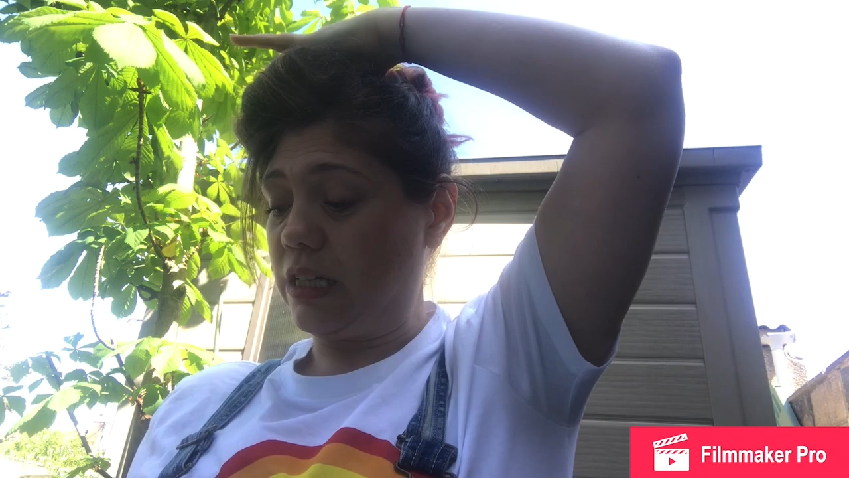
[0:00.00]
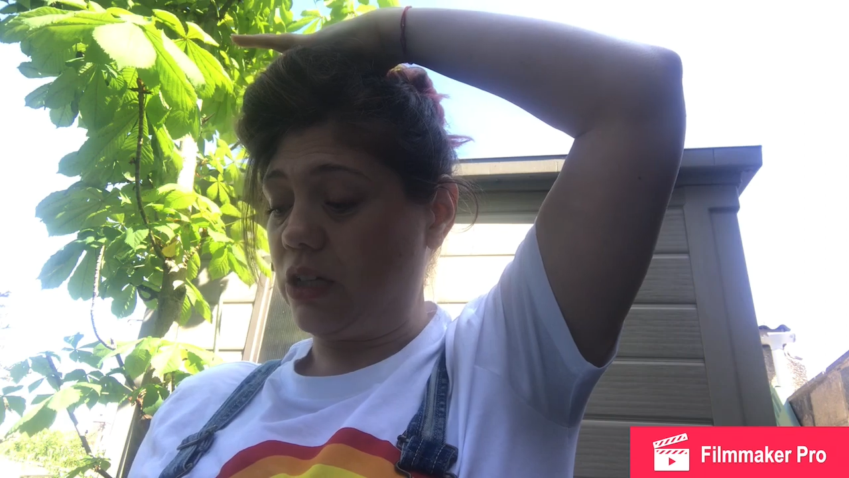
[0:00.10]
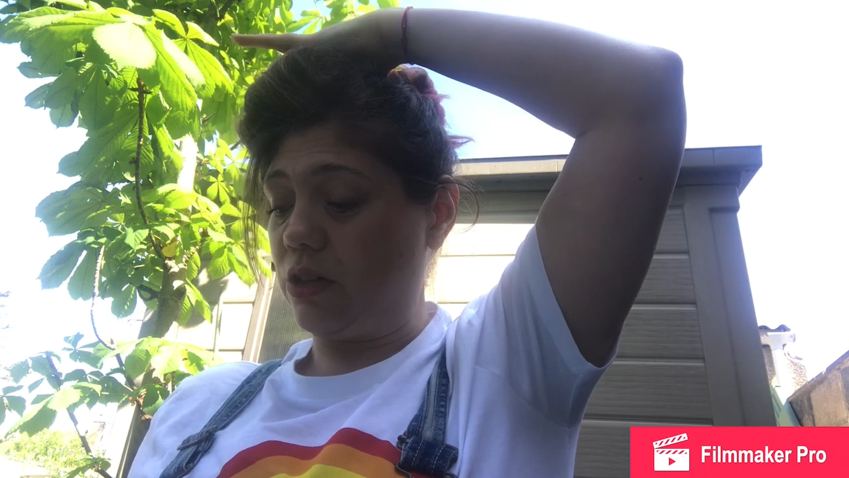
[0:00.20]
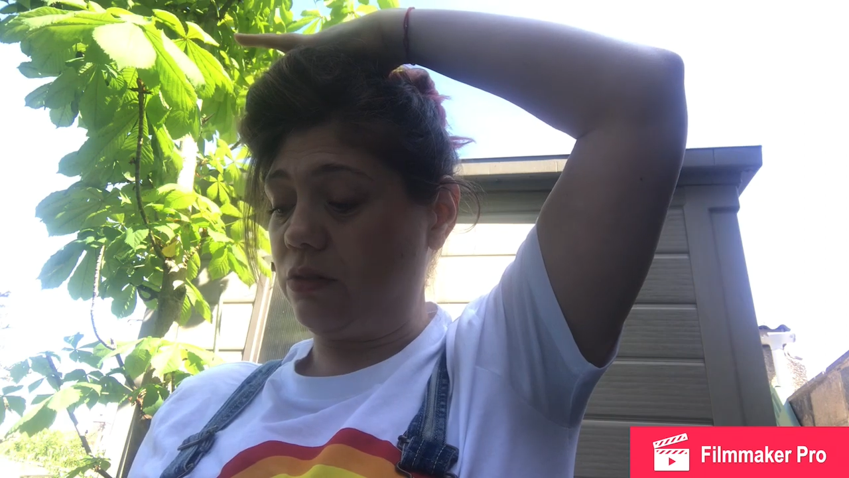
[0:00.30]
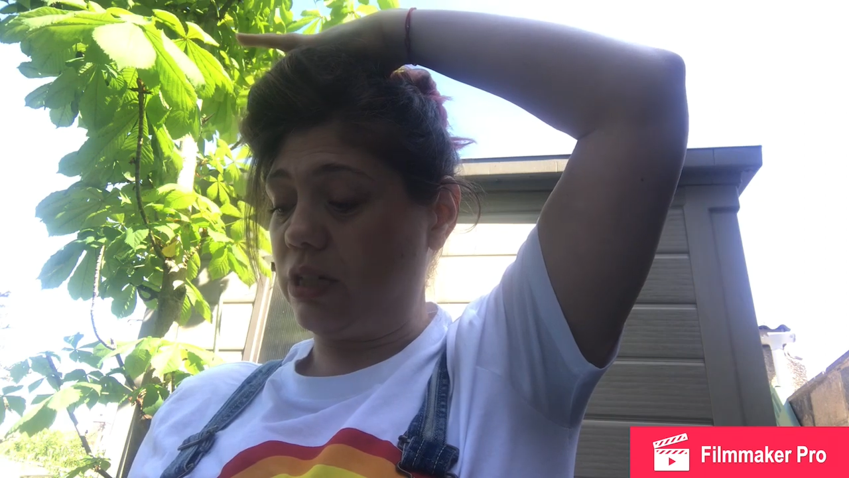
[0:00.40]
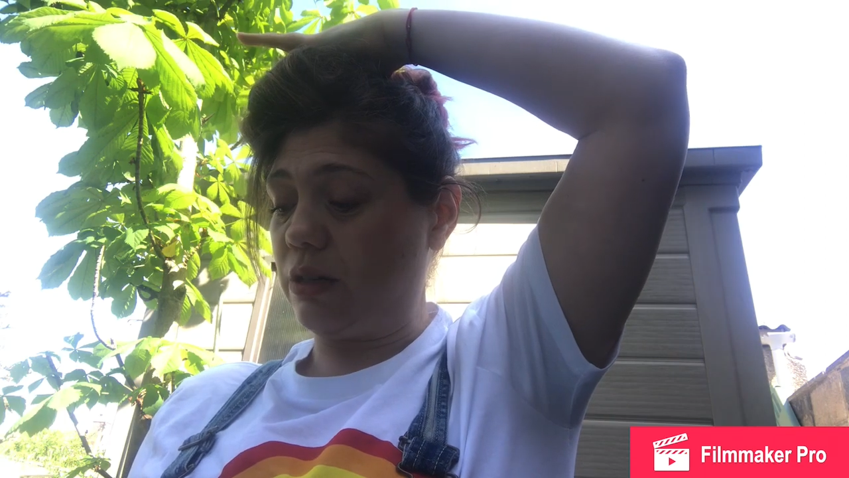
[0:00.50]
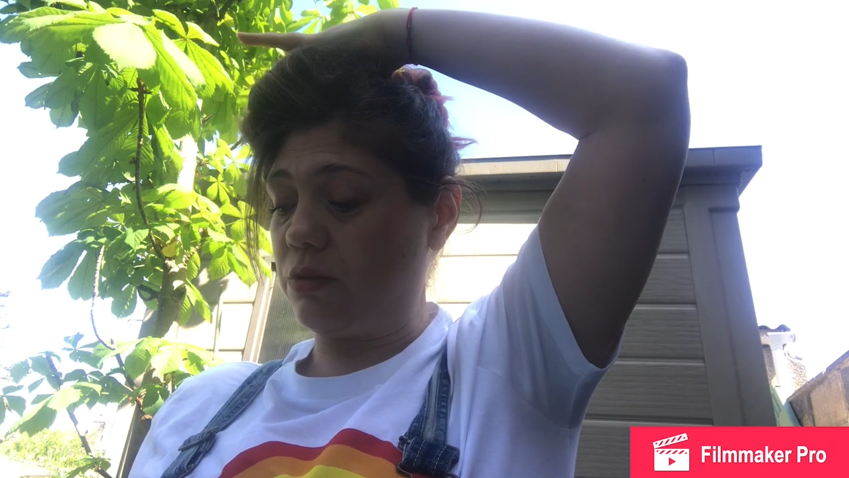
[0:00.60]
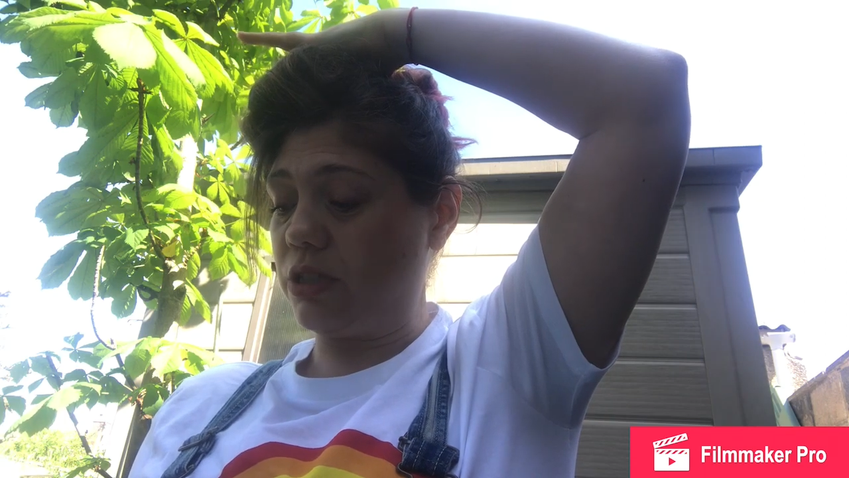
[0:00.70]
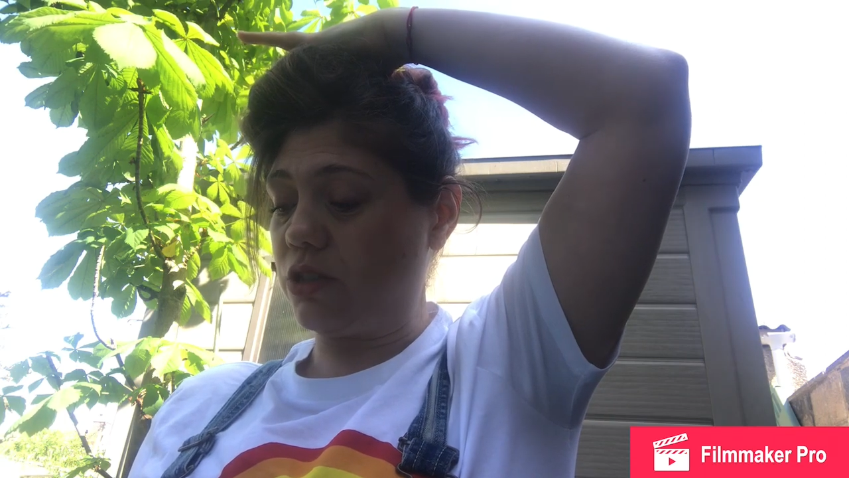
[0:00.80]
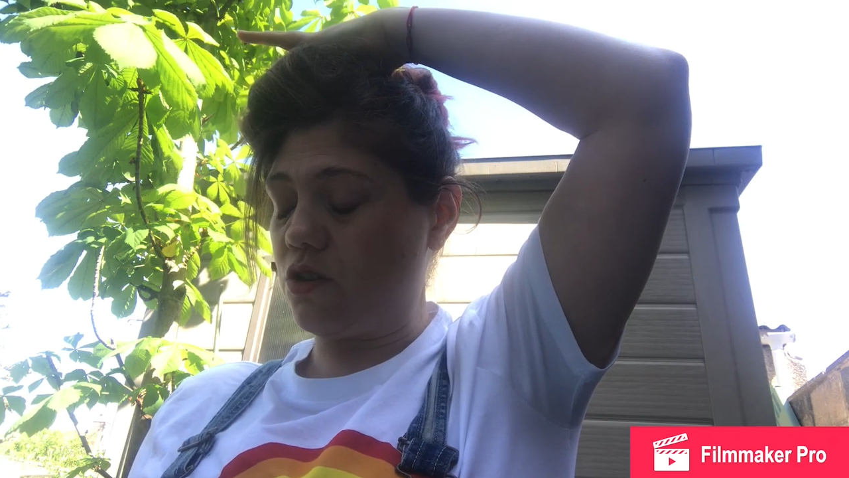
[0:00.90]
Oh, that
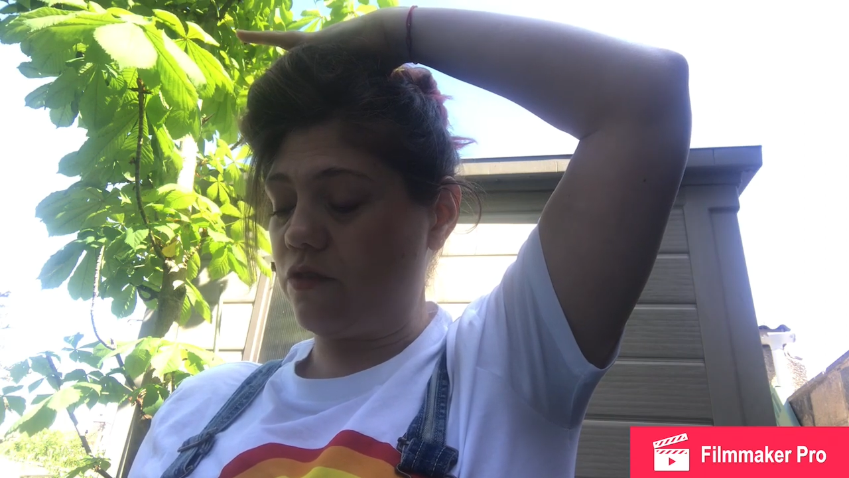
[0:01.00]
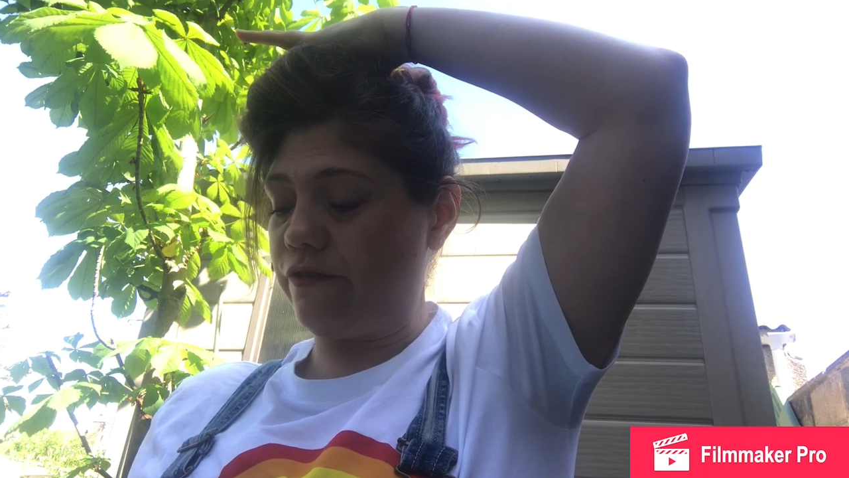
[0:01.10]
one's gone